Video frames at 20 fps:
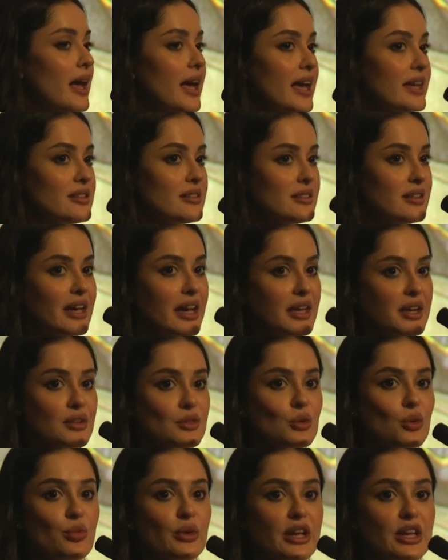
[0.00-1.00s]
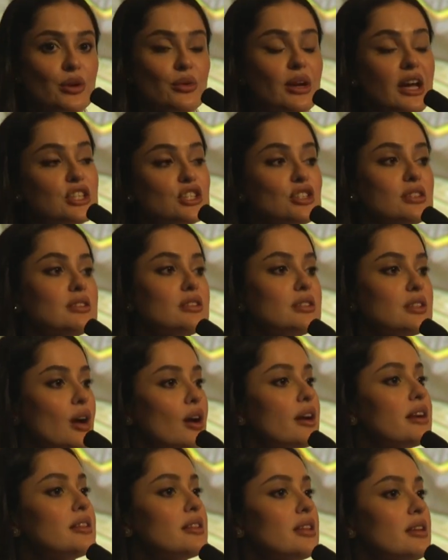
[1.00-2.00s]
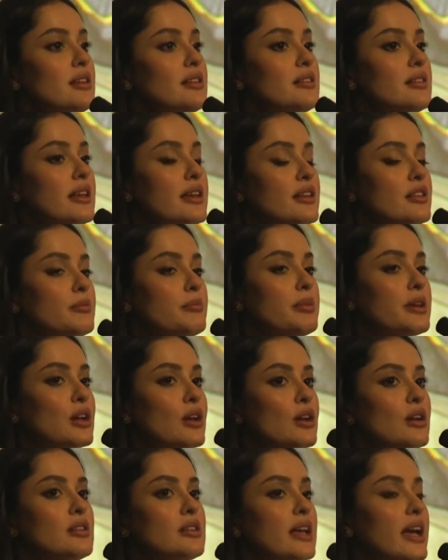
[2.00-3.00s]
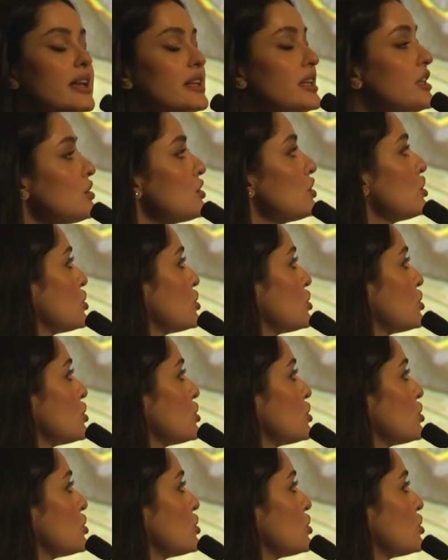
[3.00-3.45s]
I decided the way to actually start this is because I need to